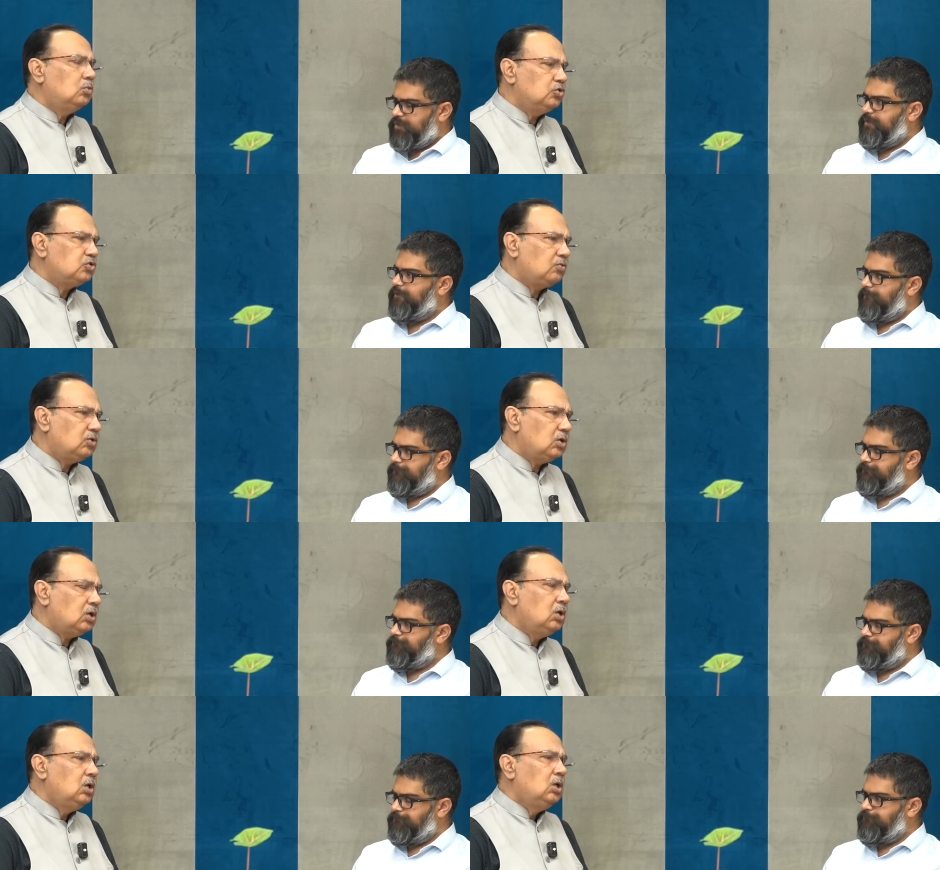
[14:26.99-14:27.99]
Speaker 1: Most of
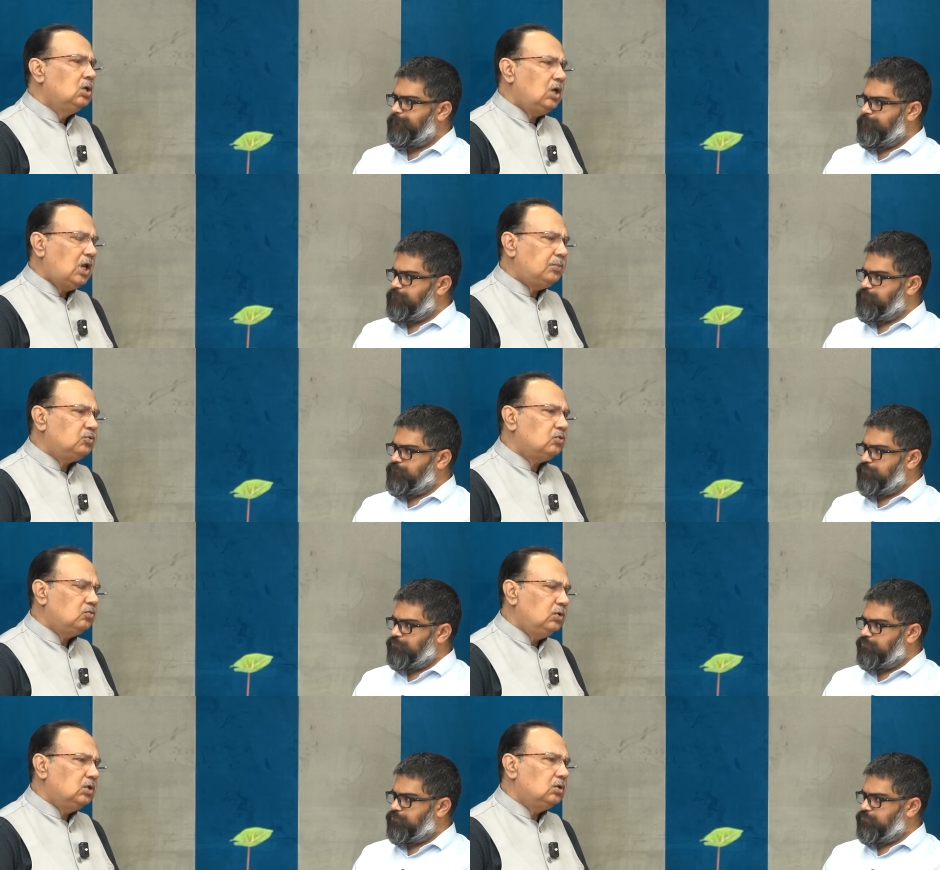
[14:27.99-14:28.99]
the labs
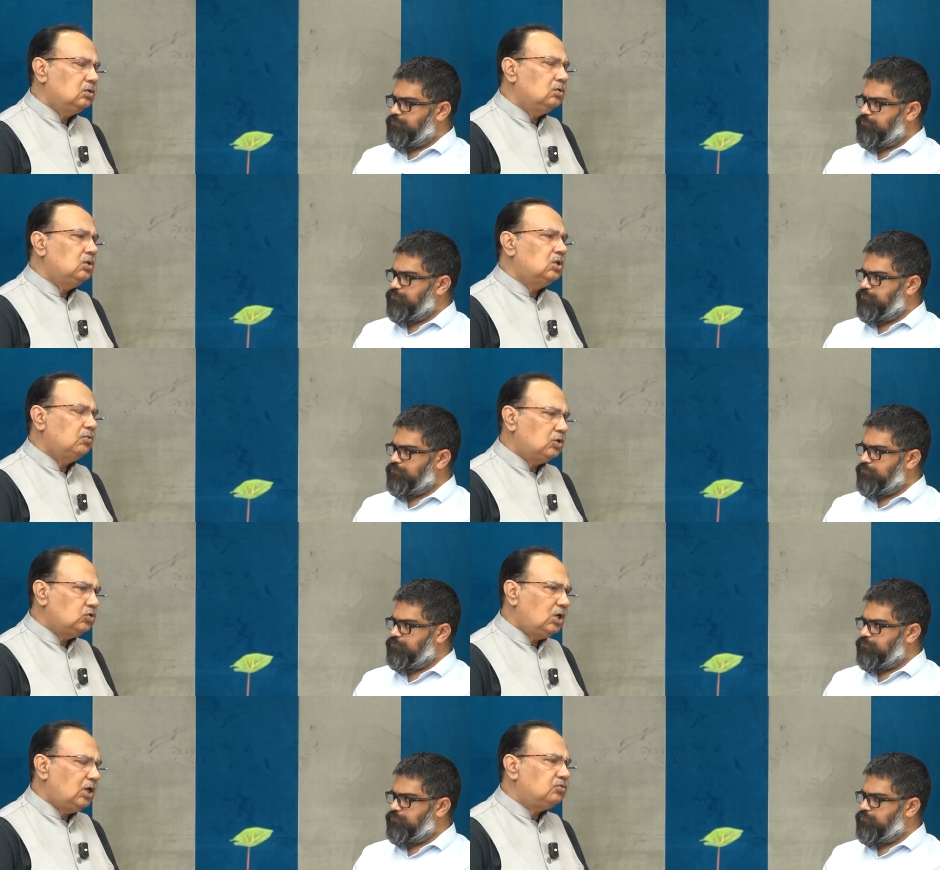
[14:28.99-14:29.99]
where in the
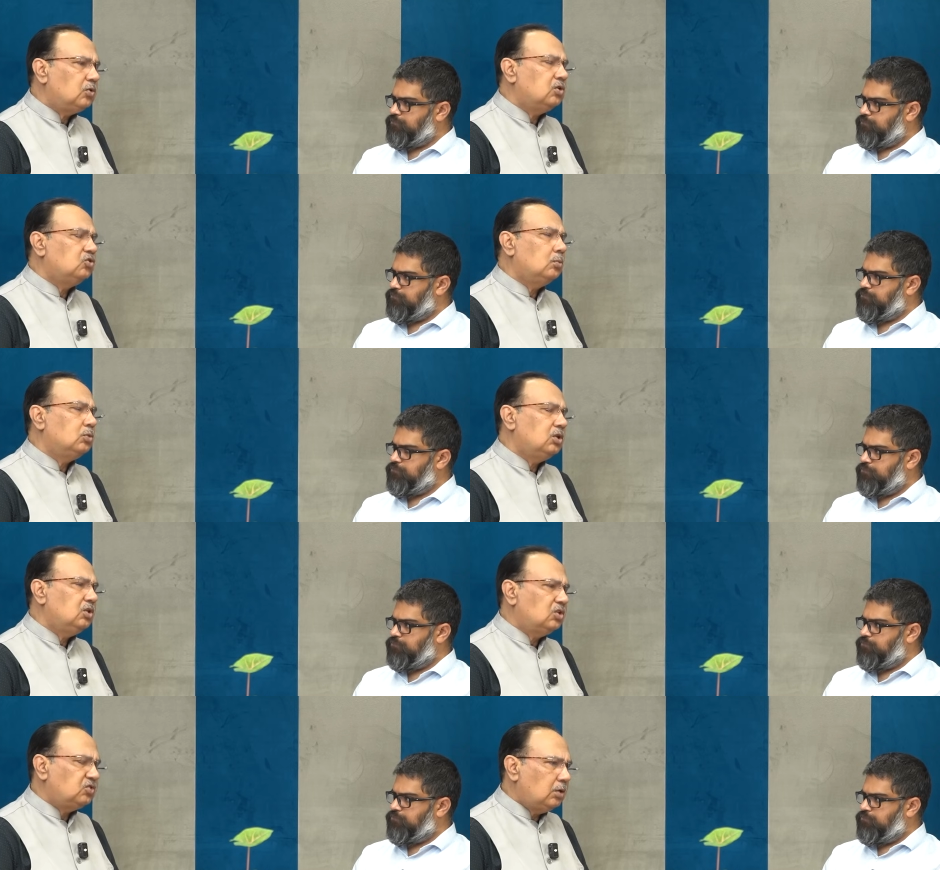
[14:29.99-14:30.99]
virtual labs, for example,
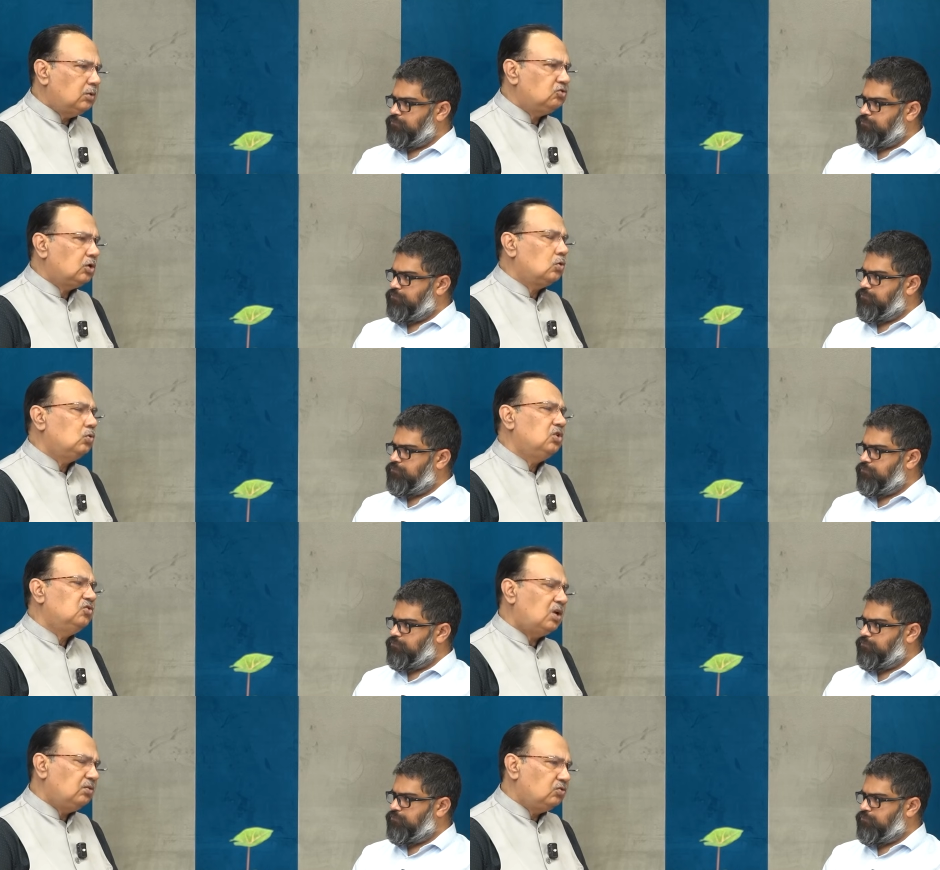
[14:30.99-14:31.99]
in the cyber security,
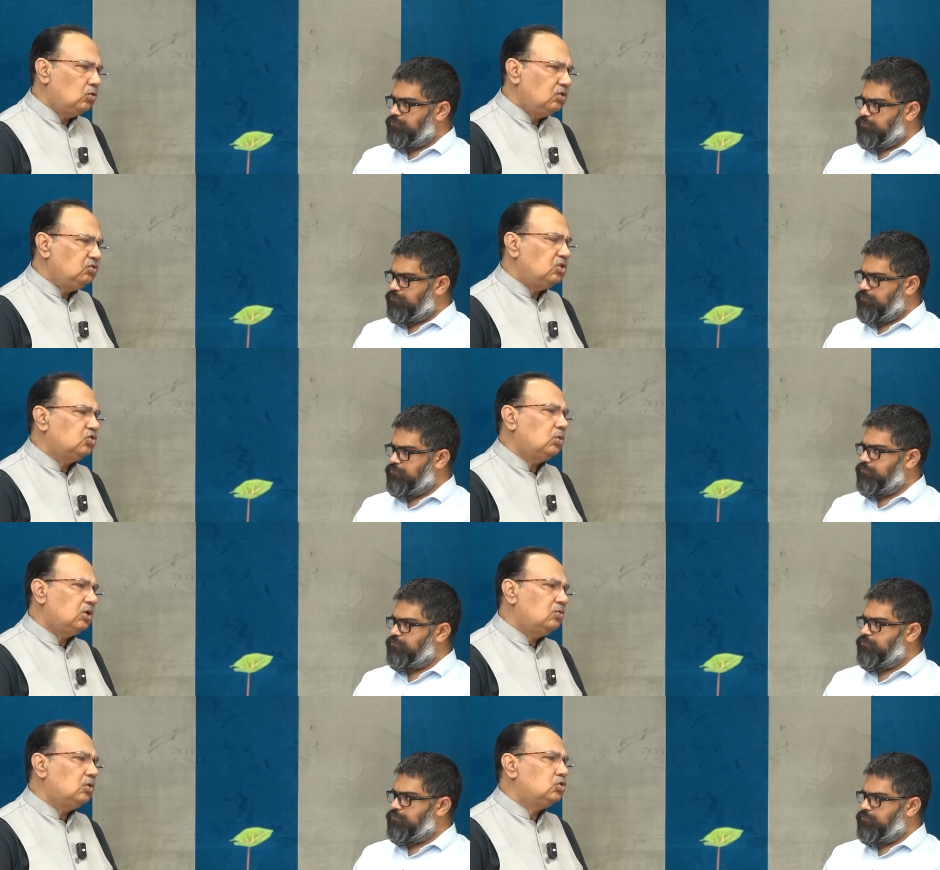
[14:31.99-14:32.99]
cyber forensics,
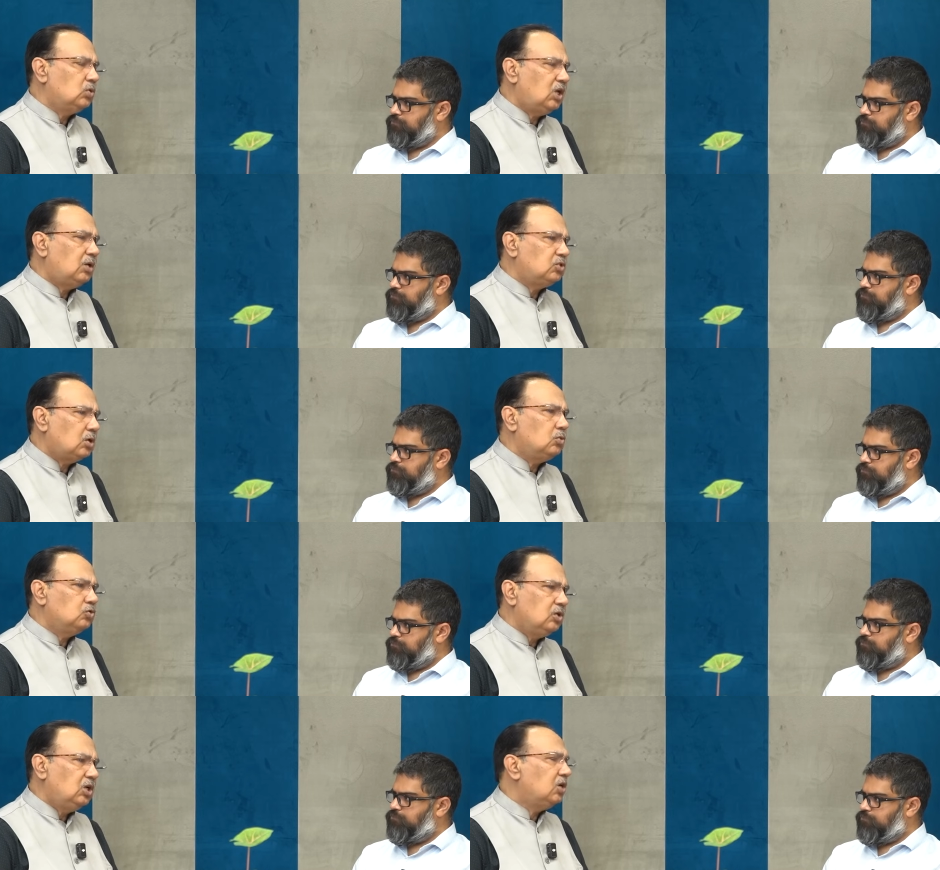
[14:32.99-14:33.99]
where the virtual labs are mostly